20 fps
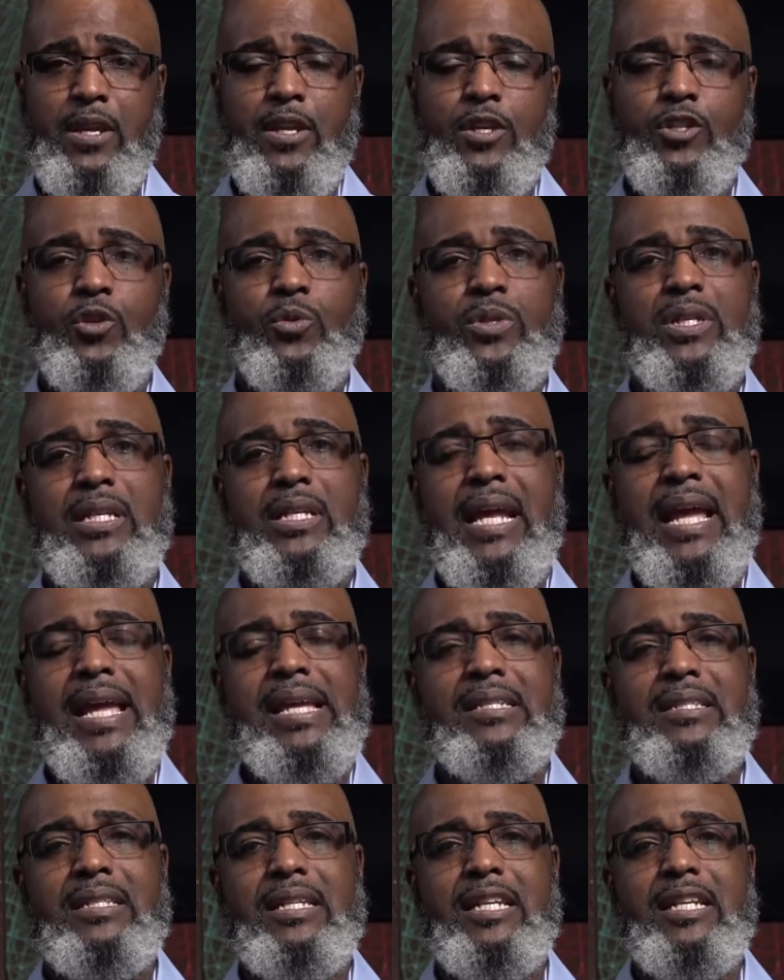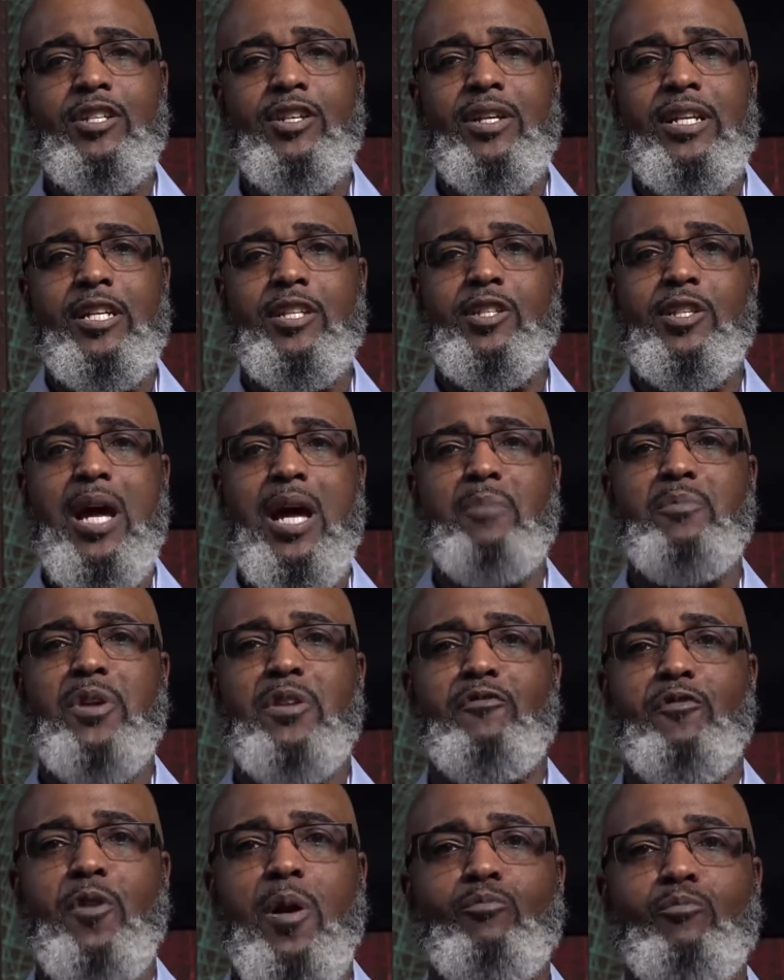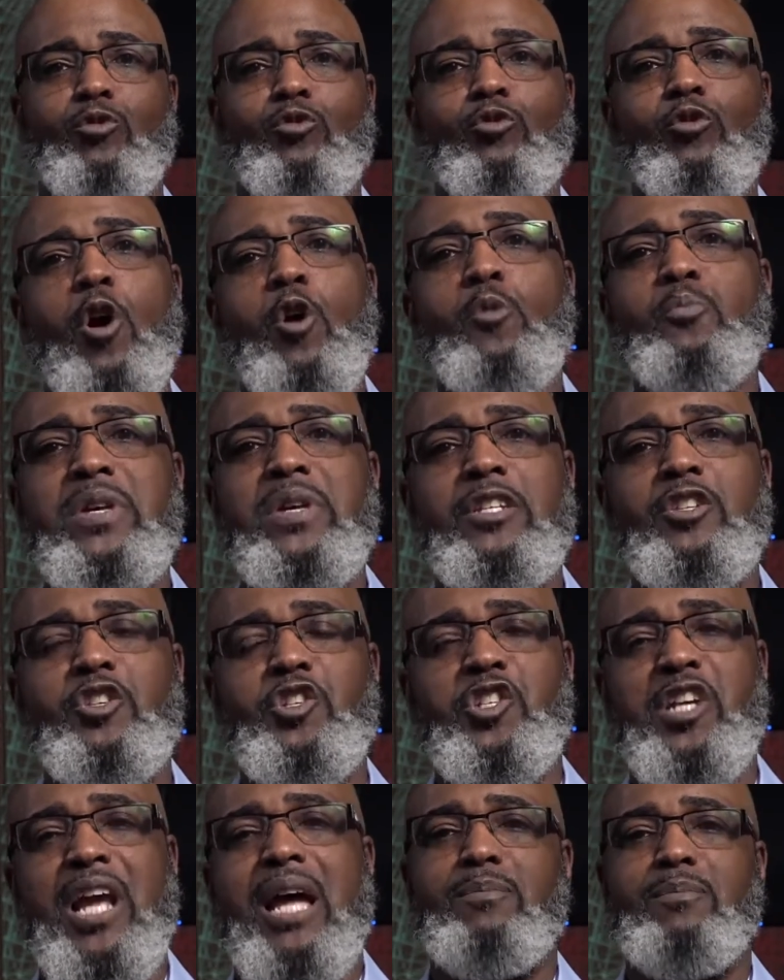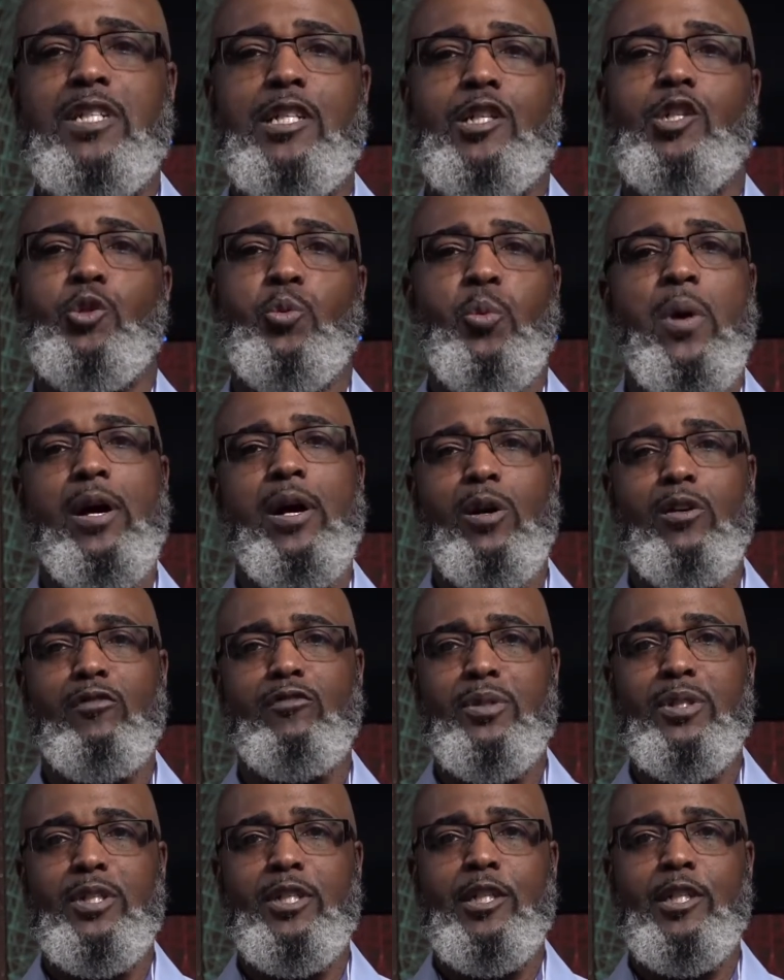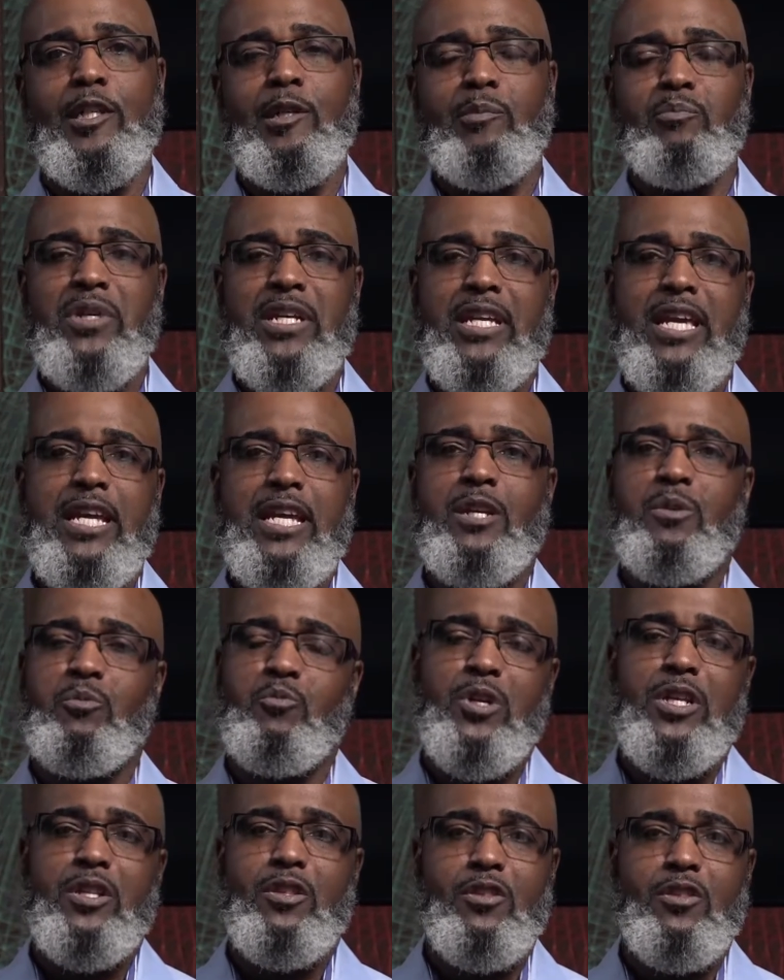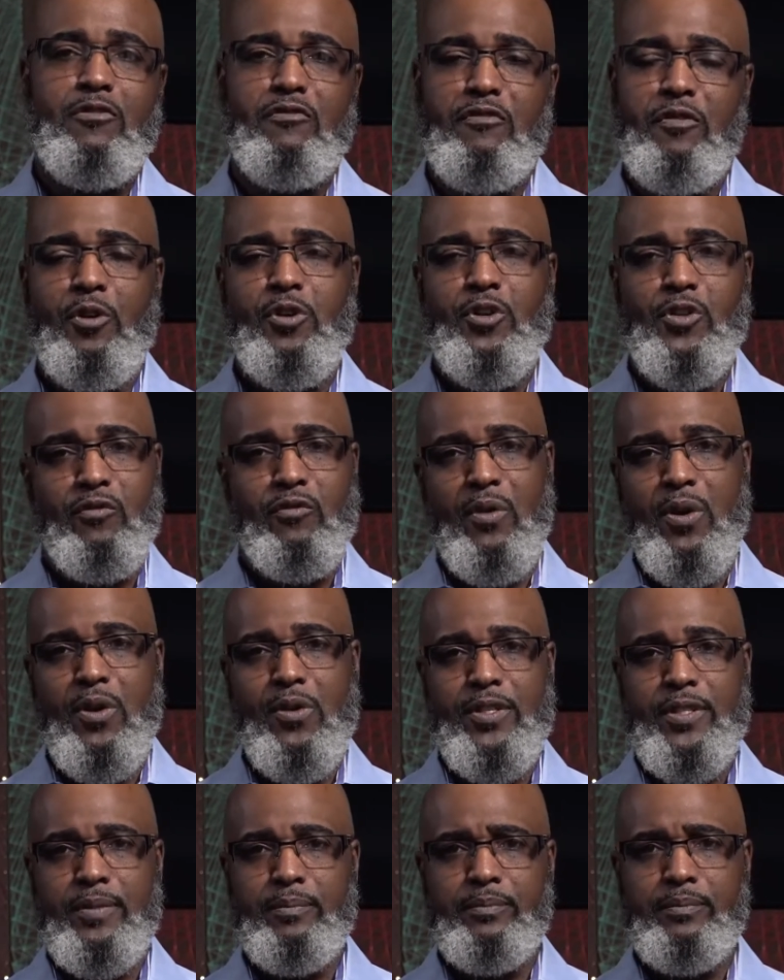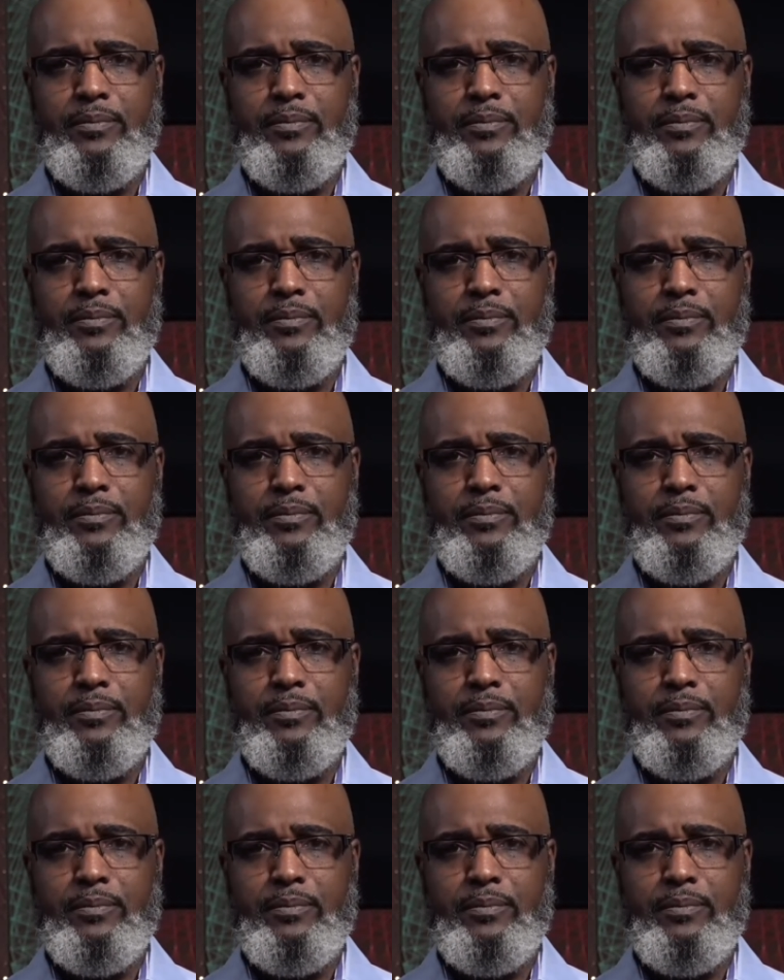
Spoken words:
So today's teaching is coming from Romans chapter 12, beginning with the first verse.